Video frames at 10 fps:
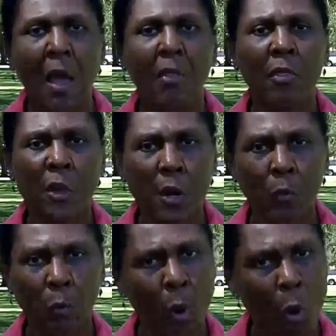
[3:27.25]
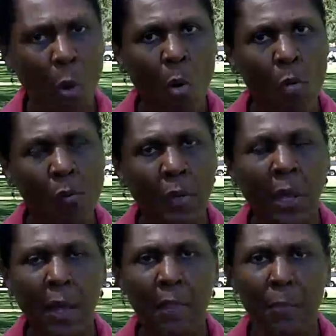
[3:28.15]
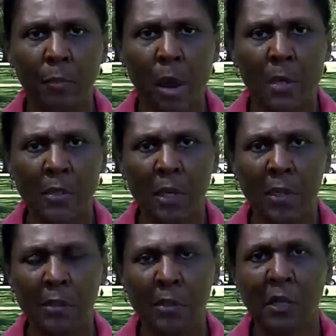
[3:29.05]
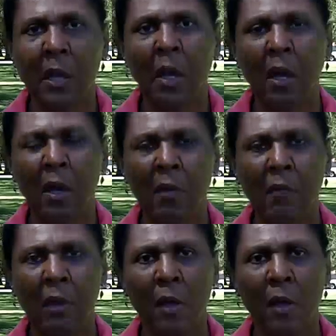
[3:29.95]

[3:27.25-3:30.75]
their role in the process of